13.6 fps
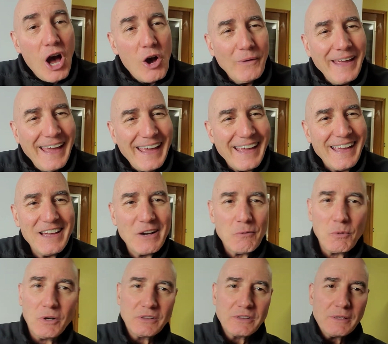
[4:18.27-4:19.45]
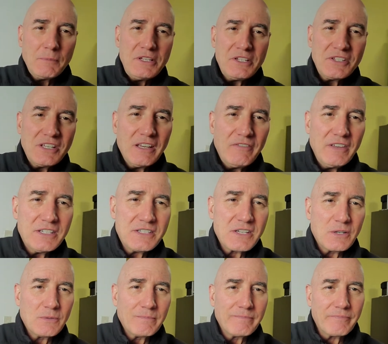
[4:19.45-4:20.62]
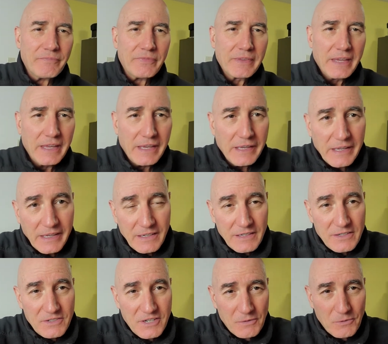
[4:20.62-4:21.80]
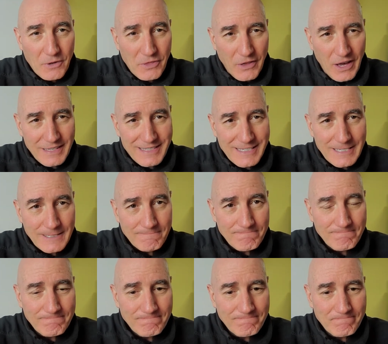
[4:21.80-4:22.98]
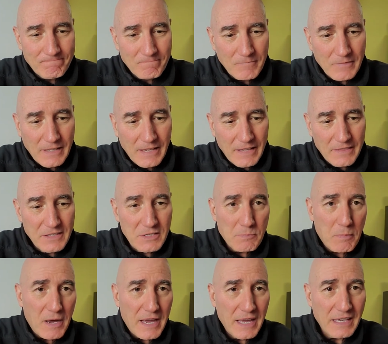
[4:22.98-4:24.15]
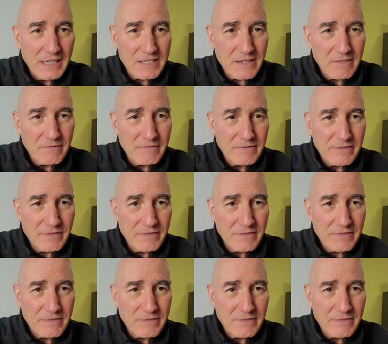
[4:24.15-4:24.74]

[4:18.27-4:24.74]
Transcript: Okay, well, let me just give you some general thoughts. This bike is a